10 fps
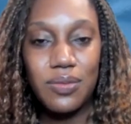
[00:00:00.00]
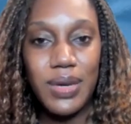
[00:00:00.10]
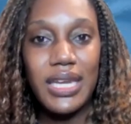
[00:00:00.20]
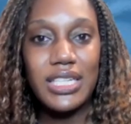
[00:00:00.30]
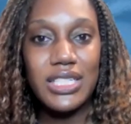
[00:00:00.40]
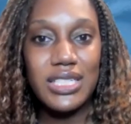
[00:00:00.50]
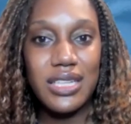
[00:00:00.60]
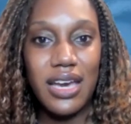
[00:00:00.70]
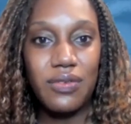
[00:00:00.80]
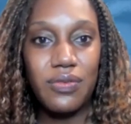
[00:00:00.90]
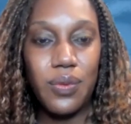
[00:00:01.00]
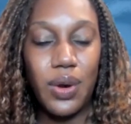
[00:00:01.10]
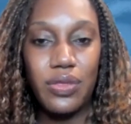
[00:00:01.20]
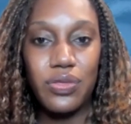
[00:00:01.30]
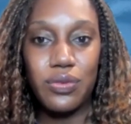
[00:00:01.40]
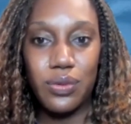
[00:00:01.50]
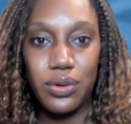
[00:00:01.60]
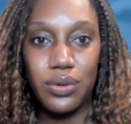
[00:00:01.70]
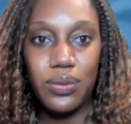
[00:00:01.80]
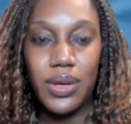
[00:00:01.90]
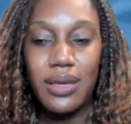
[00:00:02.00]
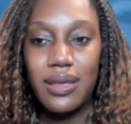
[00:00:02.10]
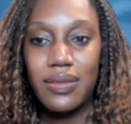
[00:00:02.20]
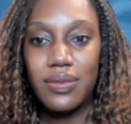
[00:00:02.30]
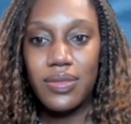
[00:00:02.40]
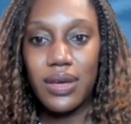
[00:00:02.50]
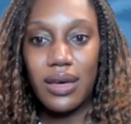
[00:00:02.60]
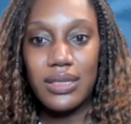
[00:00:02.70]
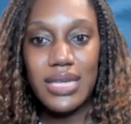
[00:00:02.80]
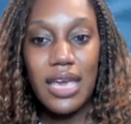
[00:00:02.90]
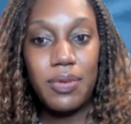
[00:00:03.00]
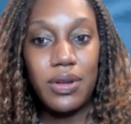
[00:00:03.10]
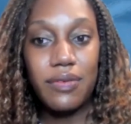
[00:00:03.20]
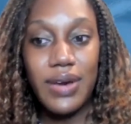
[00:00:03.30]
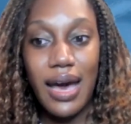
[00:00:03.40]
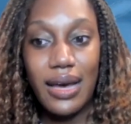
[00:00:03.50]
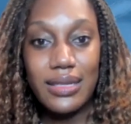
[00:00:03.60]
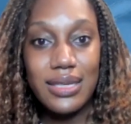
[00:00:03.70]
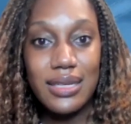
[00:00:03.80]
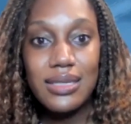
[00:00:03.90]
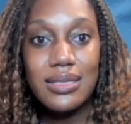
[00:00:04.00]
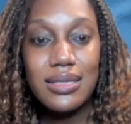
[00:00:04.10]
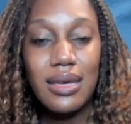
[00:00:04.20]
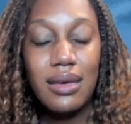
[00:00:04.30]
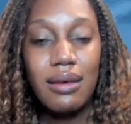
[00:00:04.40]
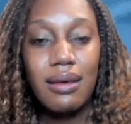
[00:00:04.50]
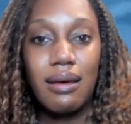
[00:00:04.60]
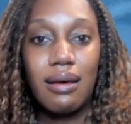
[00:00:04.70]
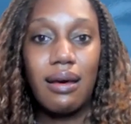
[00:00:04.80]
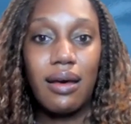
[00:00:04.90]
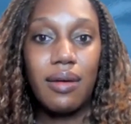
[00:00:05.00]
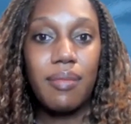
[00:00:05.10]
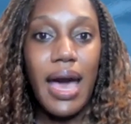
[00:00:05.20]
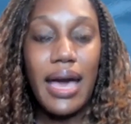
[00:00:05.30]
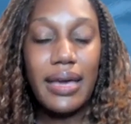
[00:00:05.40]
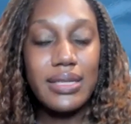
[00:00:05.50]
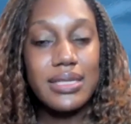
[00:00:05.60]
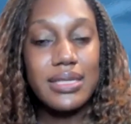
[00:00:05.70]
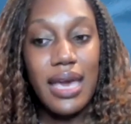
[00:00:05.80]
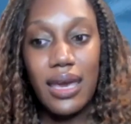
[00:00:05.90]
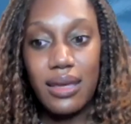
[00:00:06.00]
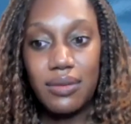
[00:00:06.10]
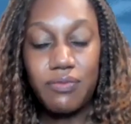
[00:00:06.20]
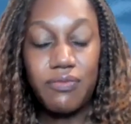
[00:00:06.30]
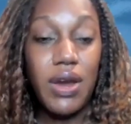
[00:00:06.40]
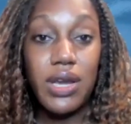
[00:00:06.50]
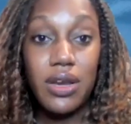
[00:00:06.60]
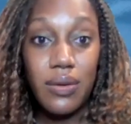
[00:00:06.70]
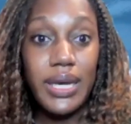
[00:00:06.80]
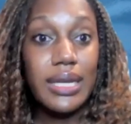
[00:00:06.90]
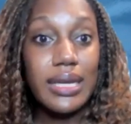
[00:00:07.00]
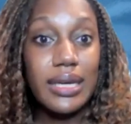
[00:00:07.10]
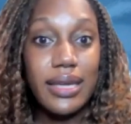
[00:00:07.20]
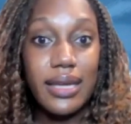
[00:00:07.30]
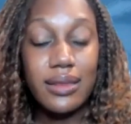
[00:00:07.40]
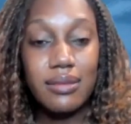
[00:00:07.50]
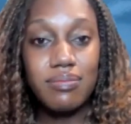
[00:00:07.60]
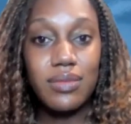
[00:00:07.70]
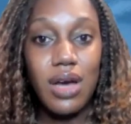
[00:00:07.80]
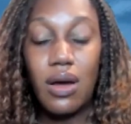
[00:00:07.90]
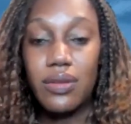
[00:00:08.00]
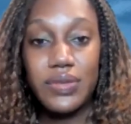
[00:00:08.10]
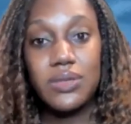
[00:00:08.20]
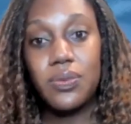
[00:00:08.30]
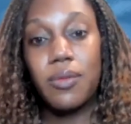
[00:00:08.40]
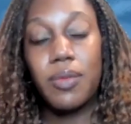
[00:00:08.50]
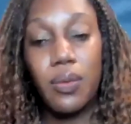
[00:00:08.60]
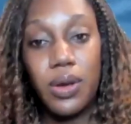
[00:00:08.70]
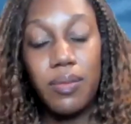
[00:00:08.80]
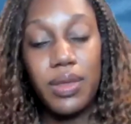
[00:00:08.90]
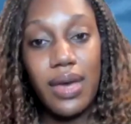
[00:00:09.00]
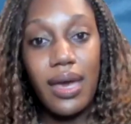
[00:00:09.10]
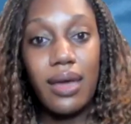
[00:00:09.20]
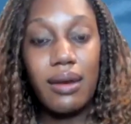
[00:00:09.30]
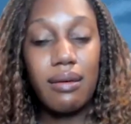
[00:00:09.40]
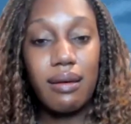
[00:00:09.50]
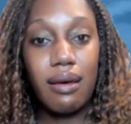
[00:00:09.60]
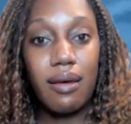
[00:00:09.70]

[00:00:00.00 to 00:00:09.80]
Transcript: 2 minutes, just kind of run through the table of contents. I would say very quickly that all of these women are women that